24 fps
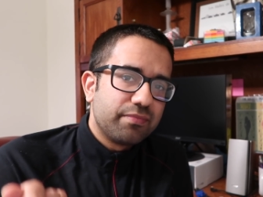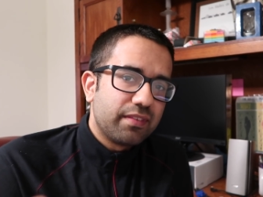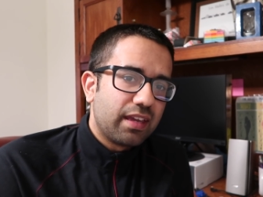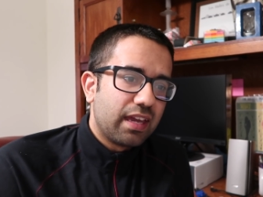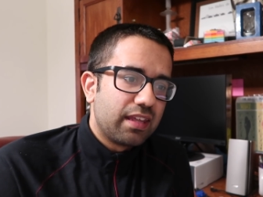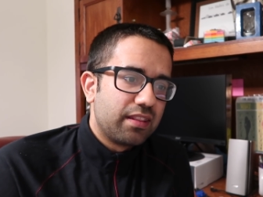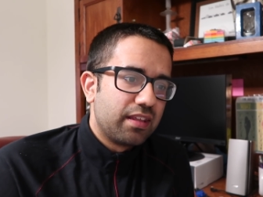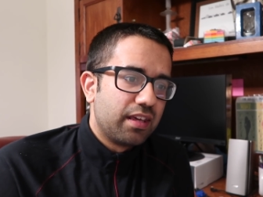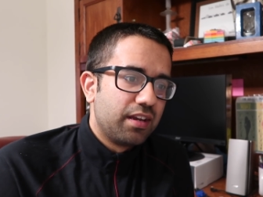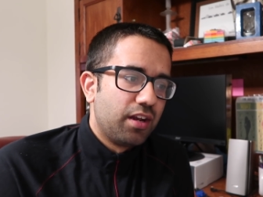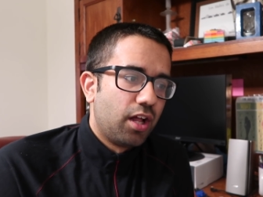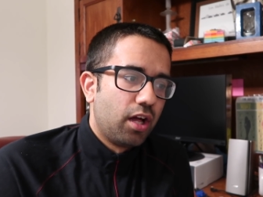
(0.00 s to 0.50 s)

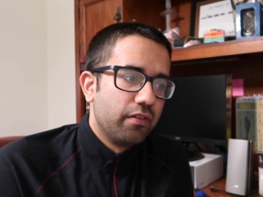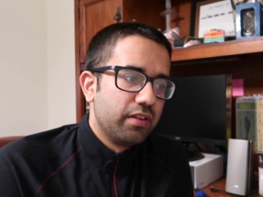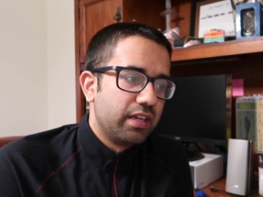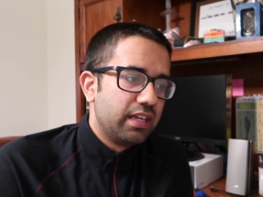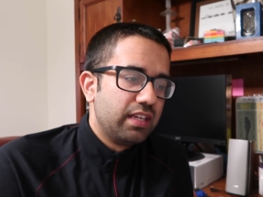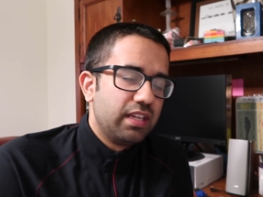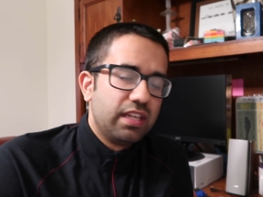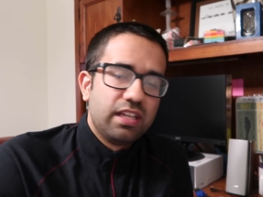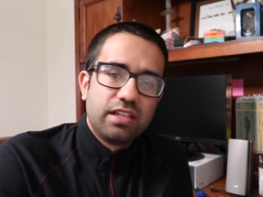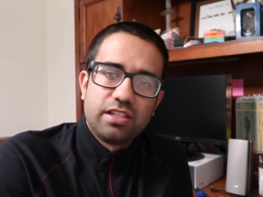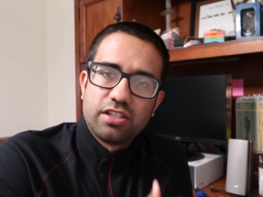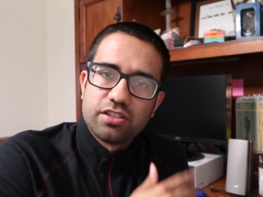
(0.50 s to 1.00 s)
and then all,
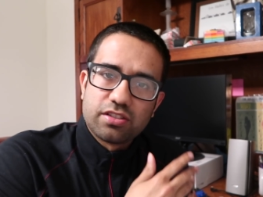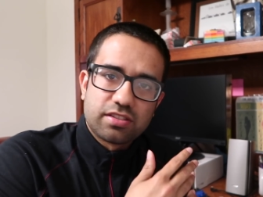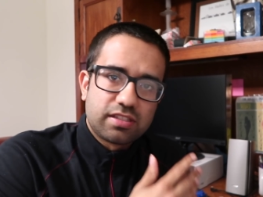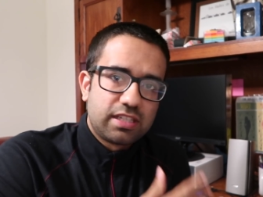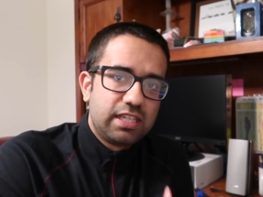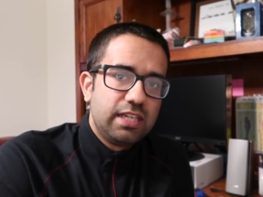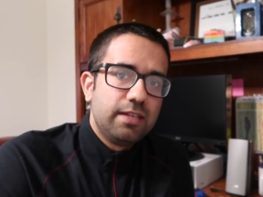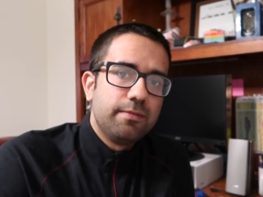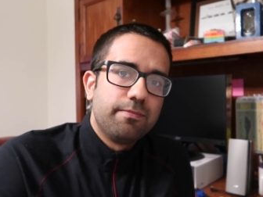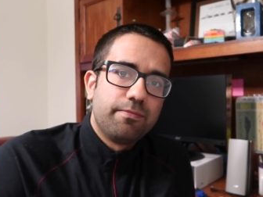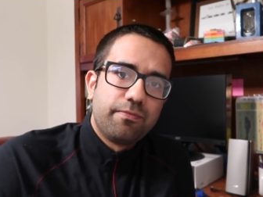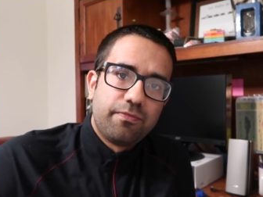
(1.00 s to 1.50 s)
and it just
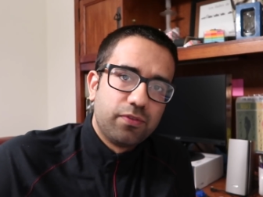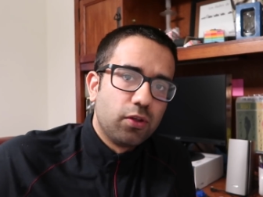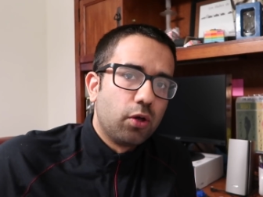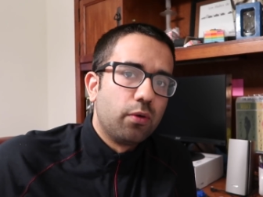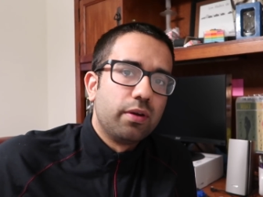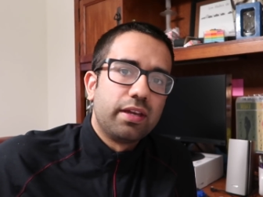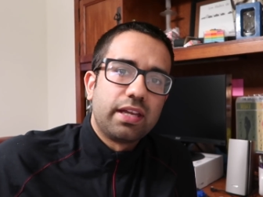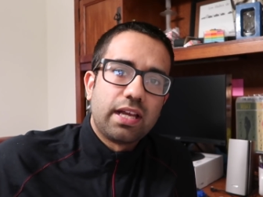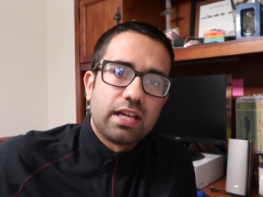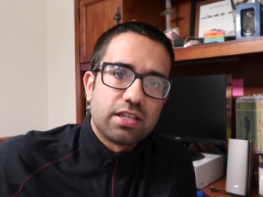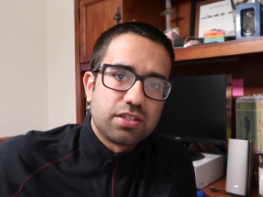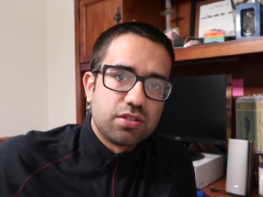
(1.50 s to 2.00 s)
keep
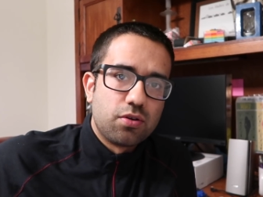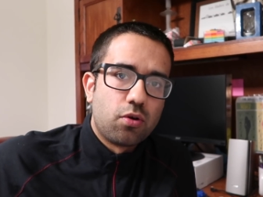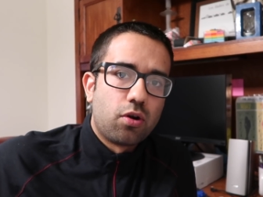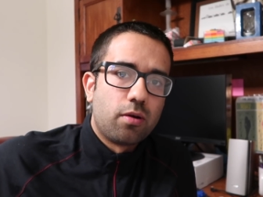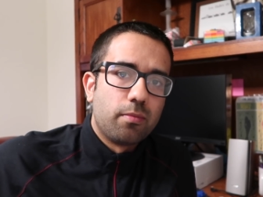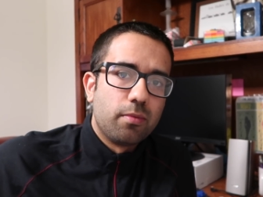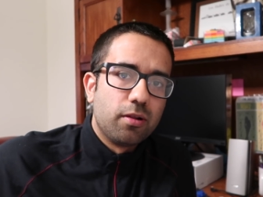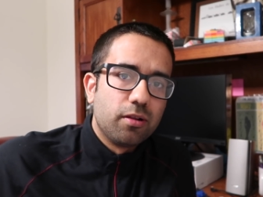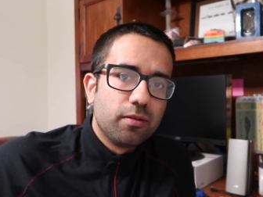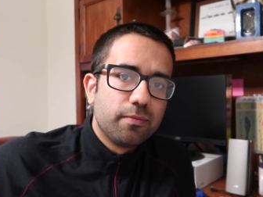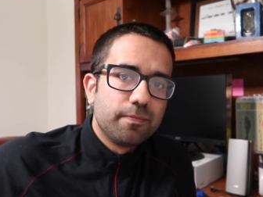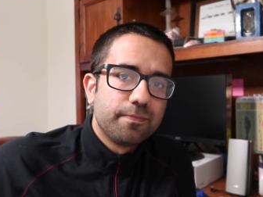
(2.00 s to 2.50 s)
flowing as
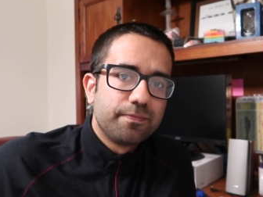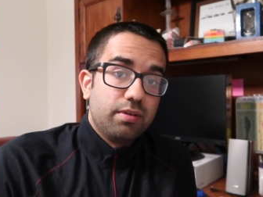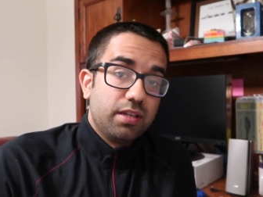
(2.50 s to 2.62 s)
normal.